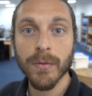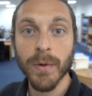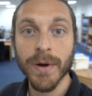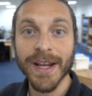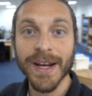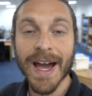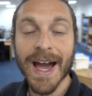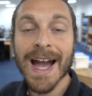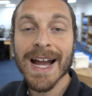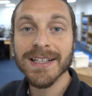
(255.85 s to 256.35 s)
We're
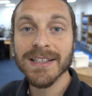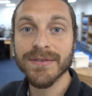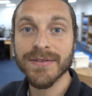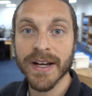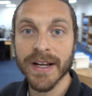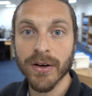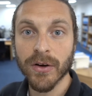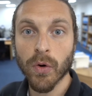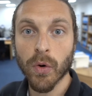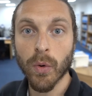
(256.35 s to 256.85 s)
gonna
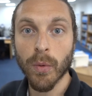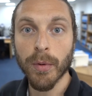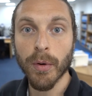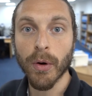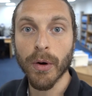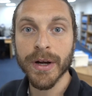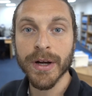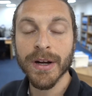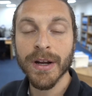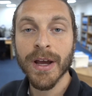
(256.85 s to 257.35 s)
activate the call
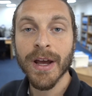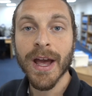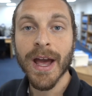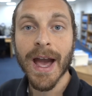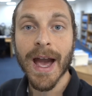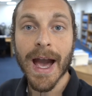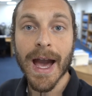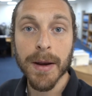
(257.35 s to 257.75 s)
point